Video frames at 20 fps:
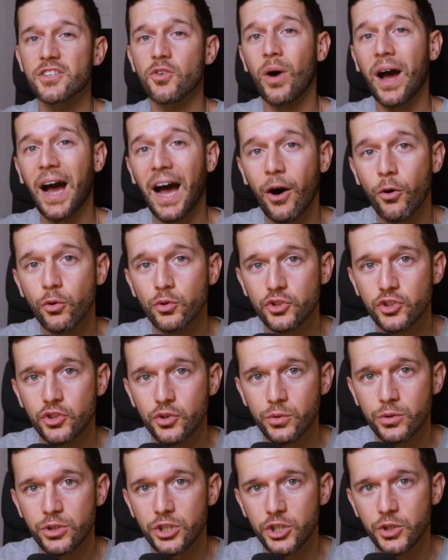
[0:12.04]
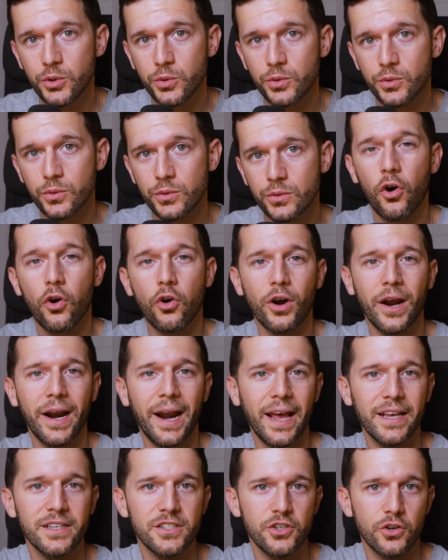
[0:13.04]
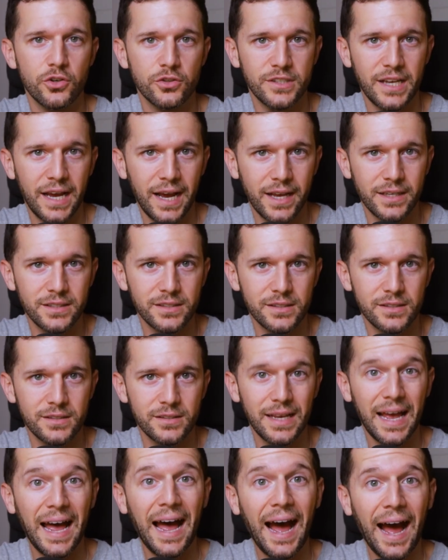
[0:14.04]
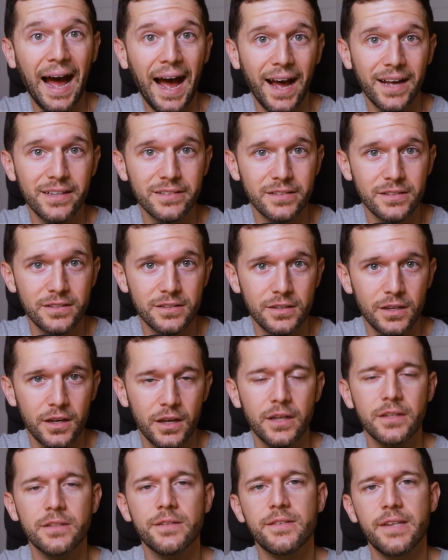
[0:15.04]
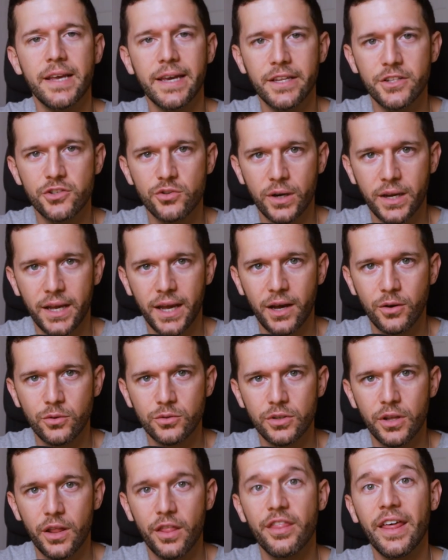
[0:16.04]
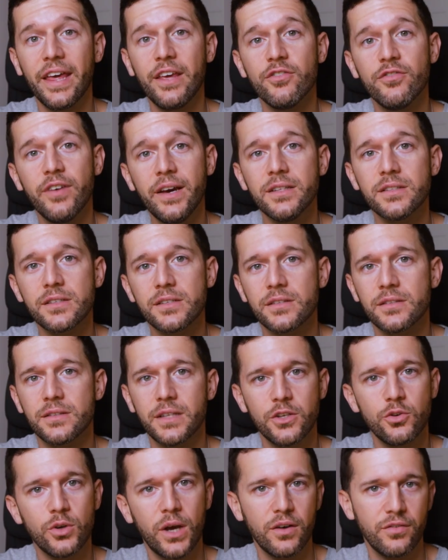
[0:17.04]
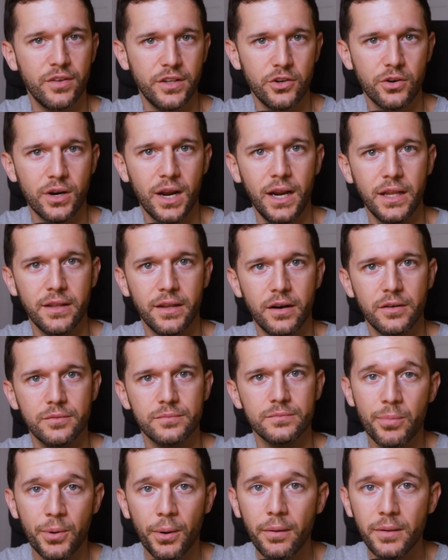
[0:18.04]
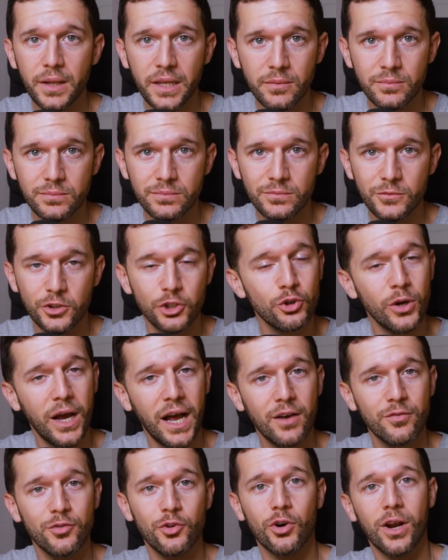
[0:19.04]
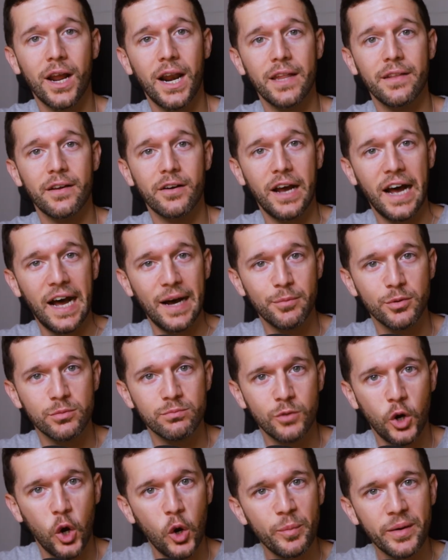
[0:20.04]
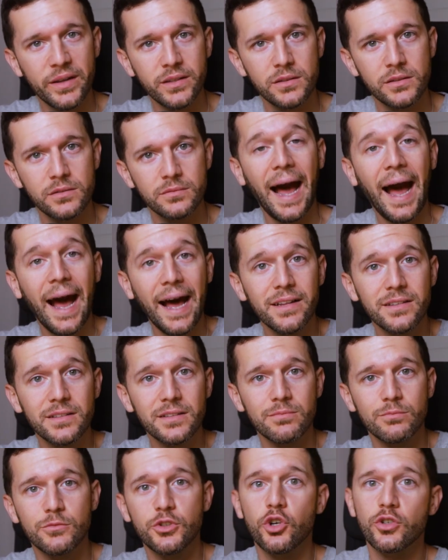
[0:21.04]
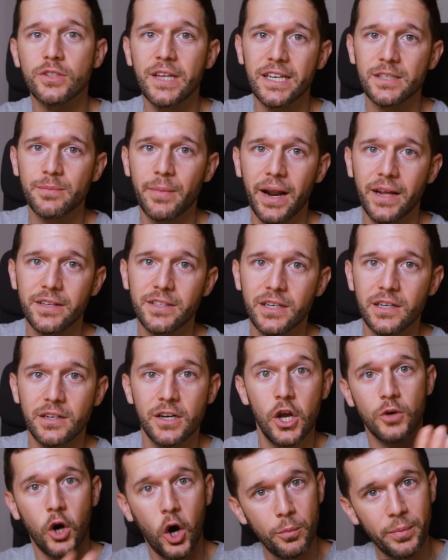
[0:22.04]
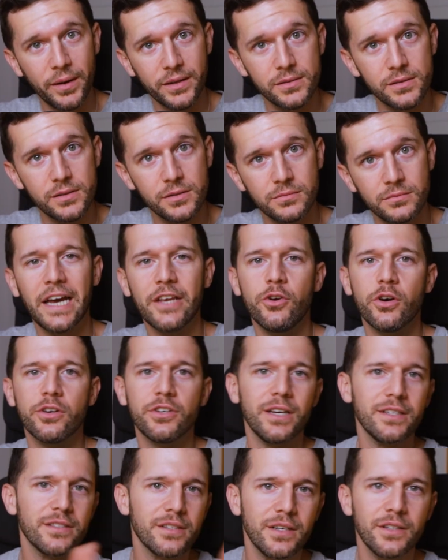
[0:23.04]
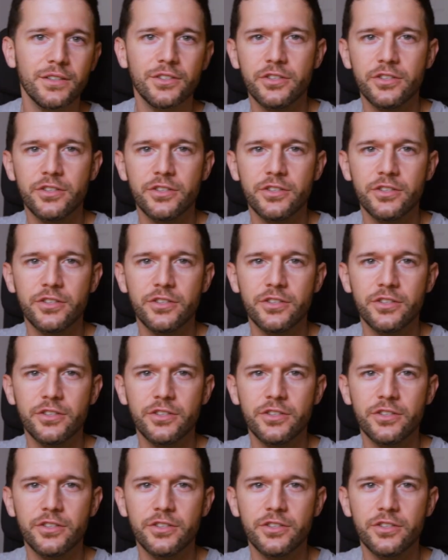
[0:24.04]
So how do you organize your tasks and take into account the events that you have in your calendar? Probably you have your calendar app opened and your task manager opened and you're just